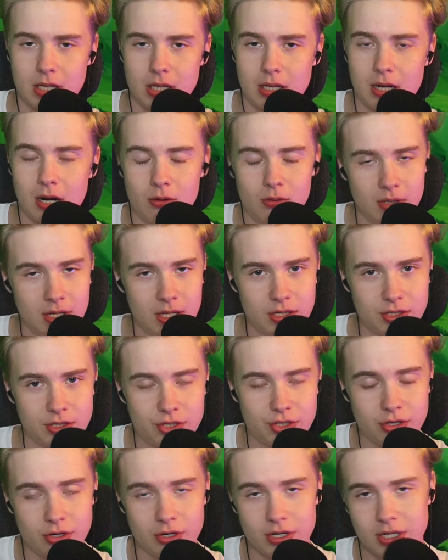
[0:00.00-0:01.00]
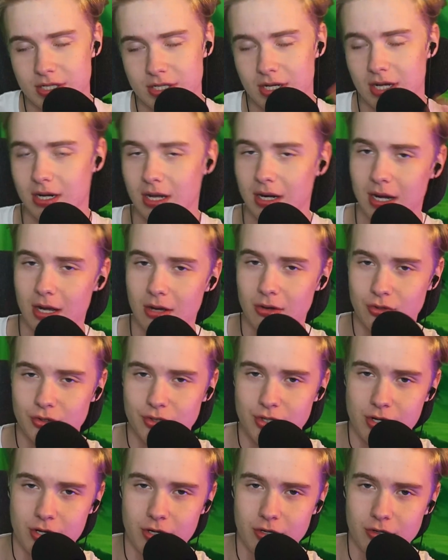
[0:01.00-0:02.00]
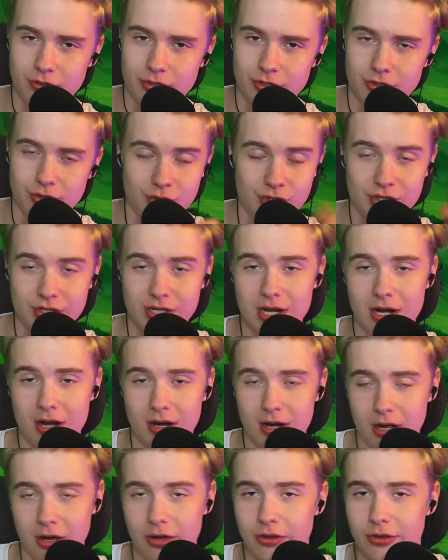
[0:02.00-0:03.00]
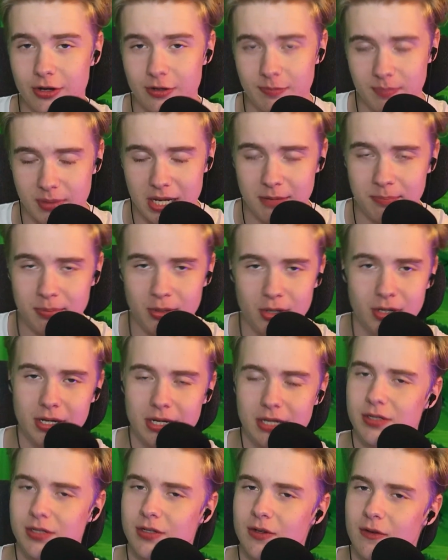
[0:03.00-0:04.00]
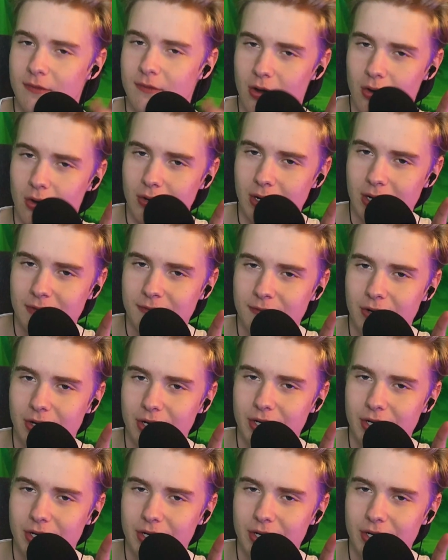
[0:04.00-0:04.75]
a career choice that allows you to scare other people into voting for